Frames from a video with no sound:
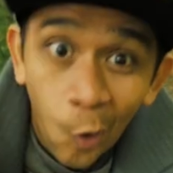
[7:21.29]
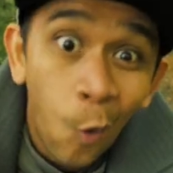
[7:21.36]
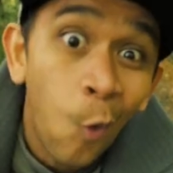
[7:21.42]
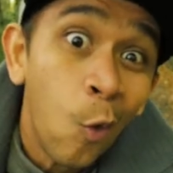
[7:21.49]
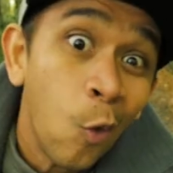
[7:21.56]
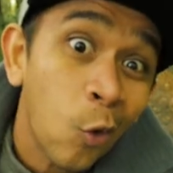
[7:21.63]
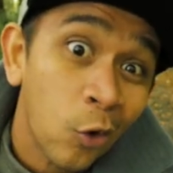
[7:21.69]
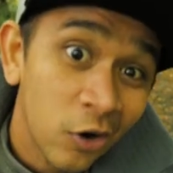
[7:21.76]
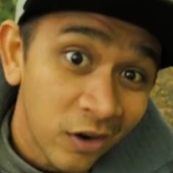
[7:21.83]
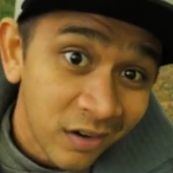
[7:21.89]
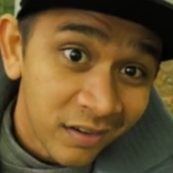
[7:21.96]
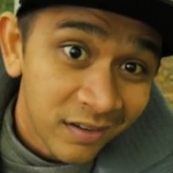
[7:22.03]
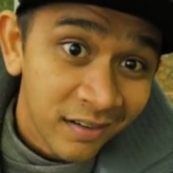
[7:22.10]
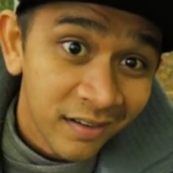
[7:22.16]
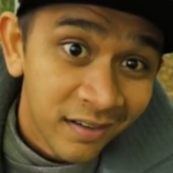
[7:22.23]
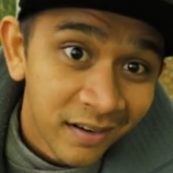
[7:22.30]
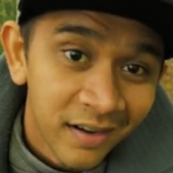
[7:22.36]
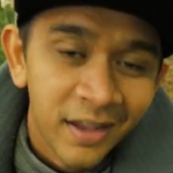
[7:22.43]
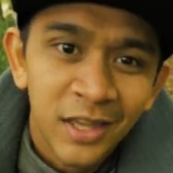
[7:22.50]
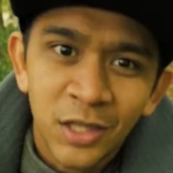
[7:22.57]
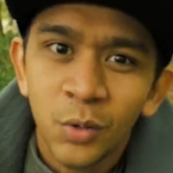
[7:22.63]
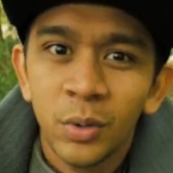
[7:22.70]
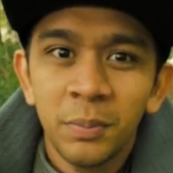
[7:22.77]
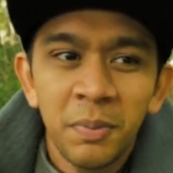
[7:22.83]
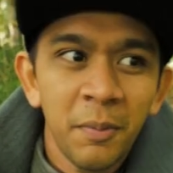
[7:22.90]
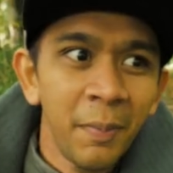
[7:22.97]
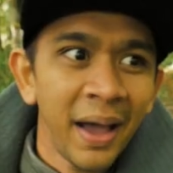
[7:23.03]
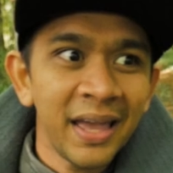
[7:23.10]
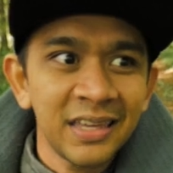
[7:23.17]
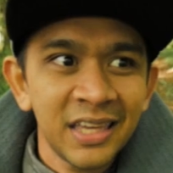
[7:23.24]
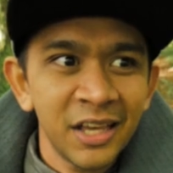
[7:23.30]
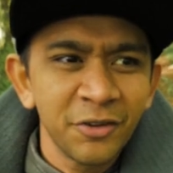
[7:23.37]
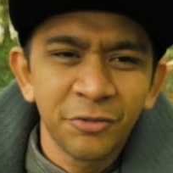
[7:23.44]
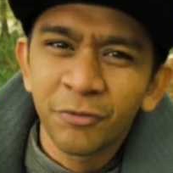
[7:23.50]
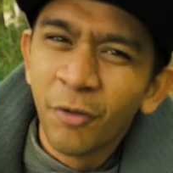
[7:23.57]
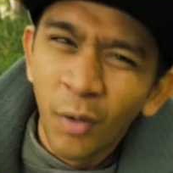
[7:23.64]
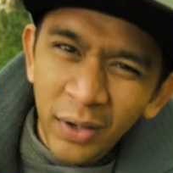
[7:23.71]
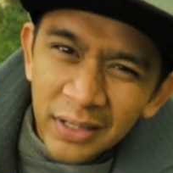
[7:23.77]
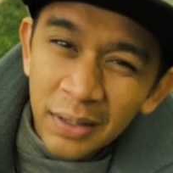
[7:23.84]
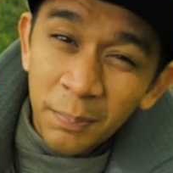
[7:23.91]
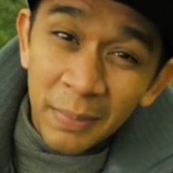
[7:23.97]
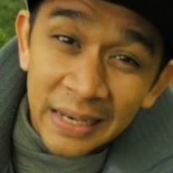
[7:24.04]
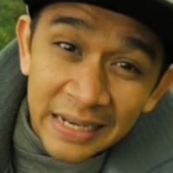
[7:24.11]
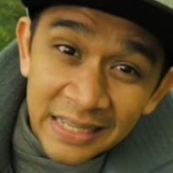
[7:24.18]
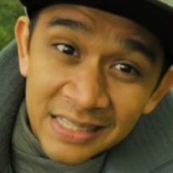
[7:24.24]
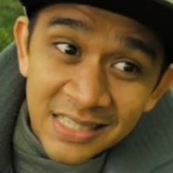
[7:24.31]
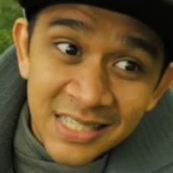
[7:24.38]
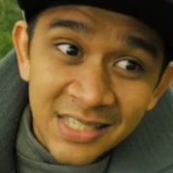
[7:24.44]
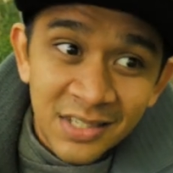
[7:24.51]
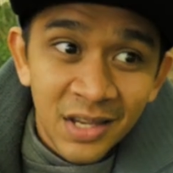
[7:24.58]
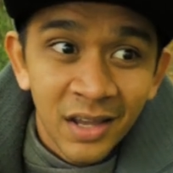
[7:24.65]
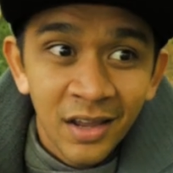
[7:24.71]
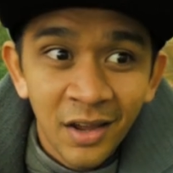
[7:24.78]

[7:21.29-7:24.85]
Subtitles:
or you would be biking 40 minutes